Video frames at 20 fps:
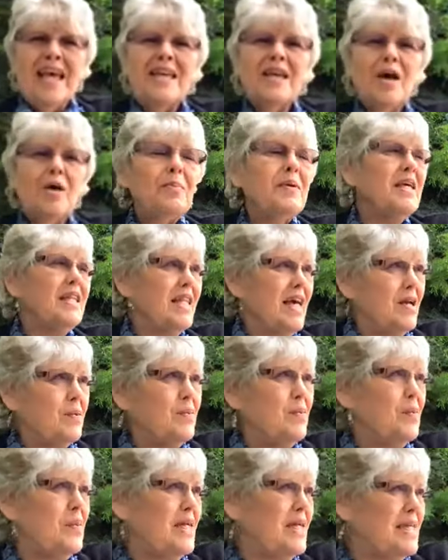and I'll be glad
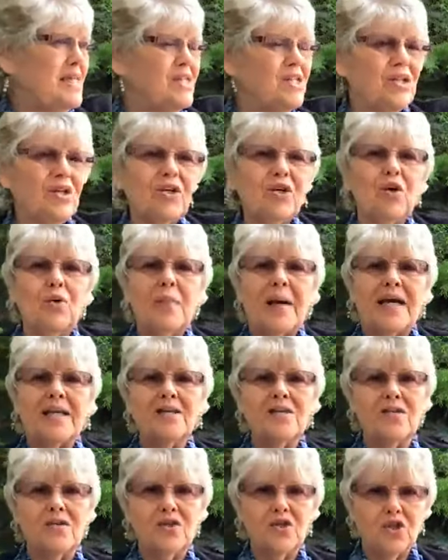when we get to go back
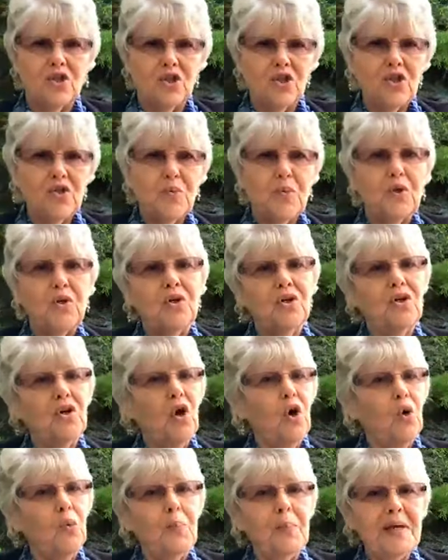to the church. We're
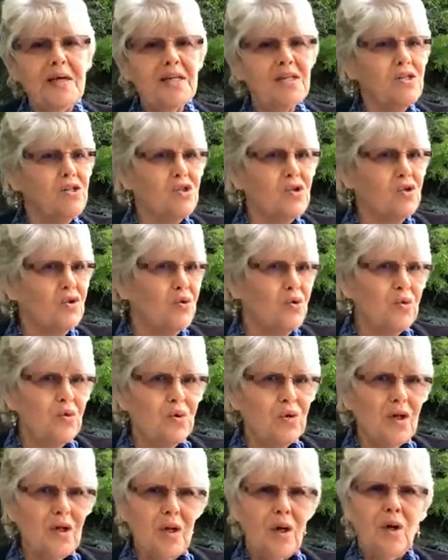hoping
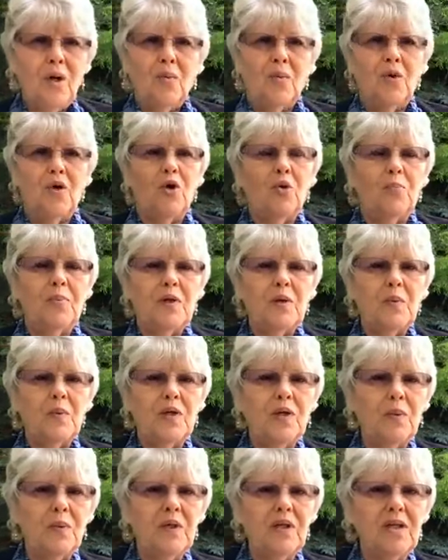soon. We're hoping
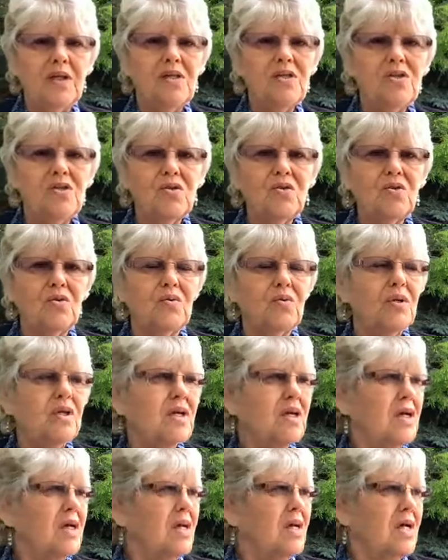really, really soon.
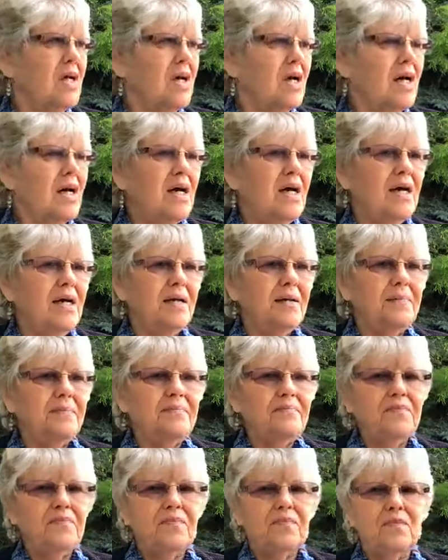Um,
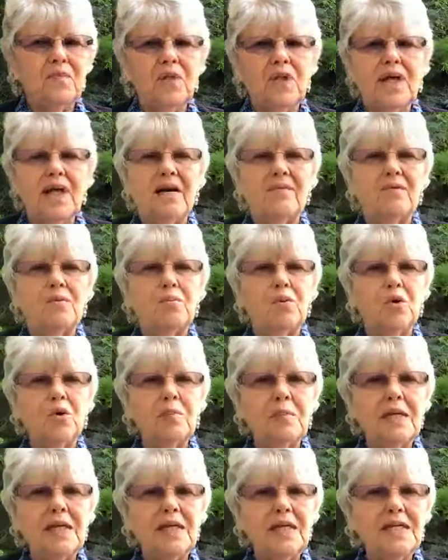we'll have a board
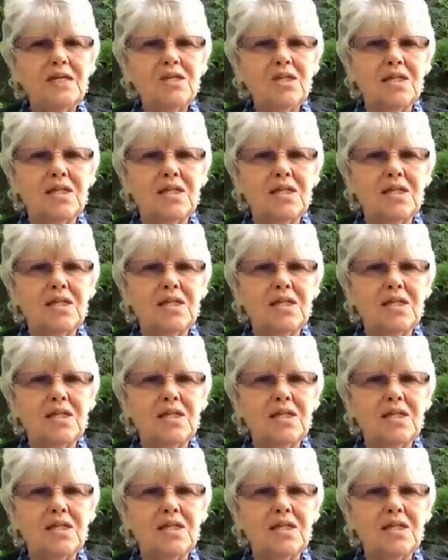meeting to